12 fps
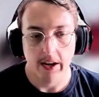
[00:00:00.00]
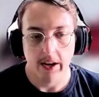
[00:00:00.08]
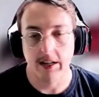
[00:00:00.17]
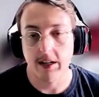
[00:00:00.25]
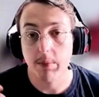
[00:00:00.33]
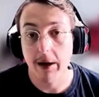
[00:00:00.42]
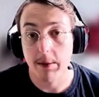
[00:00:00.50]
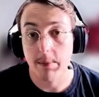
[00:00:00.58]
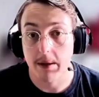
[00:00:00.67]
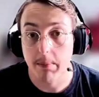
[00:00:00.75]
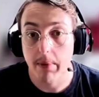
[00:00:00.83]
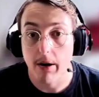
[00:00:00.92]
and it might
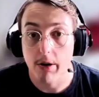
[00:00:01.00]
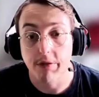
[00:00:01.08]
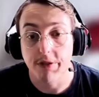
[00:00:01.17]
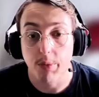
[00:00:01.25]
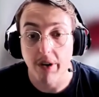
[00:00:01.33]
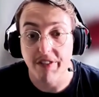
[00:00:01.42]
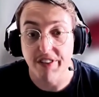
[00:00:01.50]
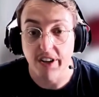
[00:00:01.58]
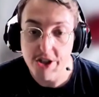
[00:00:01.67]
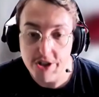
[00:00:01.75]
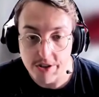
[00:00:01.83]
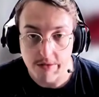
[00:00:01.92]
be part of the
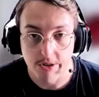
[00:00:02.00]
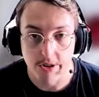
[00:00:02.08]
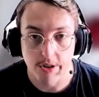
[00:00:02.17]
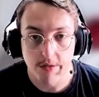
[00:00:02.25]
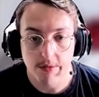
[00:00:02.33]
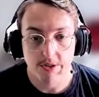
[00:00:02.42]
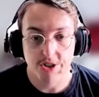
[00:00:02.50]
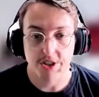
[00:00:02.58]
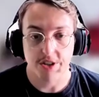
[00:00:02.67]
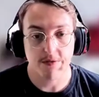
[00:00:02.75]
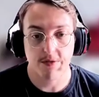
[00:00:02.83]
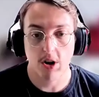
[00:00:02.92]
revelation,
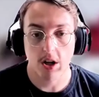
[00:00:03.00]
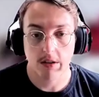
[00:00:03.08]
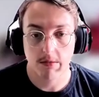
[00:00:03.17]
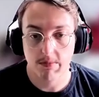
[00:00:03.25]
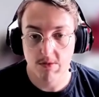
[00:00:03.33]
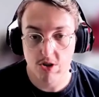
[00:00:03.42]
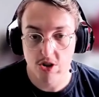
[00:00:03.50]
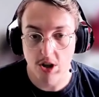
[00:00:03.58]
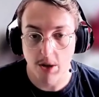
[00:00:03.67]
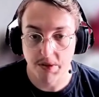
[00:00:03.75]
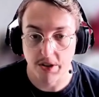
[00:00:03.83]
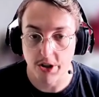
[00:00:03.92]
she got
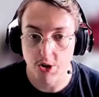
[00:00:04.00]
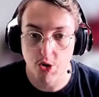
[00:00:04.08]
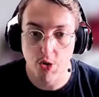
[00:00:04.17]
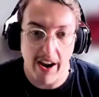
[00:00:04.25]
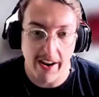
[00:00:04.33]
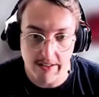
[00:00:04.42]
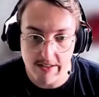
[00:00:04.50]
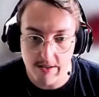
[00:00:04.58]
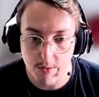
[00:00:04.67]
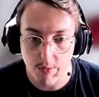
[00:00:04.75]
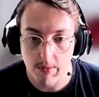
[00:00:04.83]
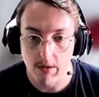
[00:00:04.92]
stopped in her
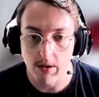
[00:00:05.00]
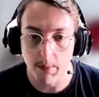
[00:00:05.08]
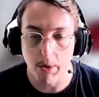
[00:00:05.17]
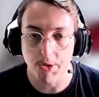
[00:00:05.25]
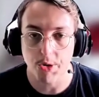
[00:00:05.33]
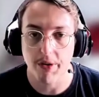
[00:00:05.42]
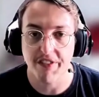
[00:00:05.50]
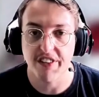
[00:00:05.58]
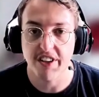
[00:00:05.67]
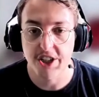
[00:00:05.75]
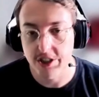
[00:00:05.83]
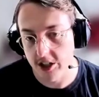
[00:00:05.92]
tracks upon the
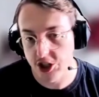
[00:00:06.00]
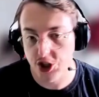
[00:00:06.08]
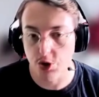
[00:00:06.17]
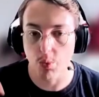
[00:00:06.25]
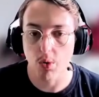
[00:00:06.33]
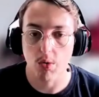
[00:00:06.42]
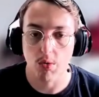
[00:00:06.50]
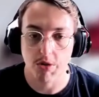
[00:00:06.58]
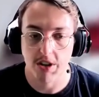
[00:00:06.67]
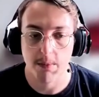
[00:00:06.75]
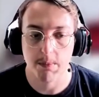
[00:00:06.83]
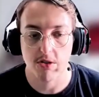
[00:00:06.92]
revelation, and she rolled to
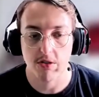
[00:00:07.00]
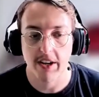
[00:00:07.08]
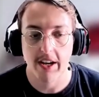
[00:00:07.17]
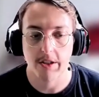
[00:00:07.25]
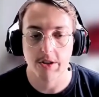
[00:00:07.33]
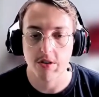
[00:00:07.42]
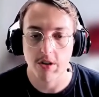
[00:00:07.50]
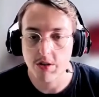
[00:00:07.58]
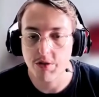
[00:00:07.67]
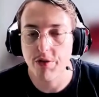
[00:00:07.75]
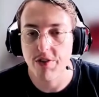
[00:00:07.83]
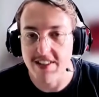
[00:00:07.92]
keep it together to not
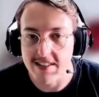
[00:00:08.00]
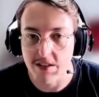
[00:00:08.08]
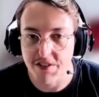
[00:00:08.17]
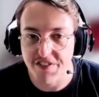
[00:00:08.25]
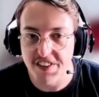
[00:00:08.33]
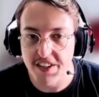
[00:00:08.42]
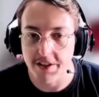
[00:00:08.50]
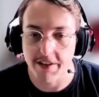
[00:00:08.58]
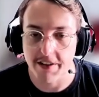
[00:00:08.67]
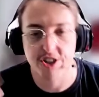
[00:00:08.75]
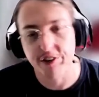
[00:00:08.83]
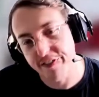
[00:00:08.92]
freeze in fear,
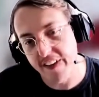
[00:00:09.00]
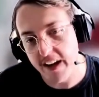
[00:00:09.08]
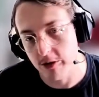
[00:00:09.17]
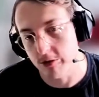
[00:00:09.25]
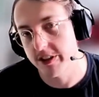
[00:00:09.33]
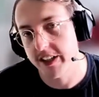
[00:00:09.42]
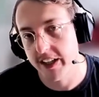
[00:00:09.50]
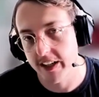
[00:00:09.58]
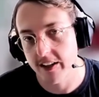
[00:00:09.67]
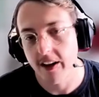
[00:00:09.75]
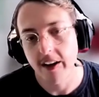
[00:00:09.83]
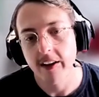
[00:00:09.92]
and she failed again.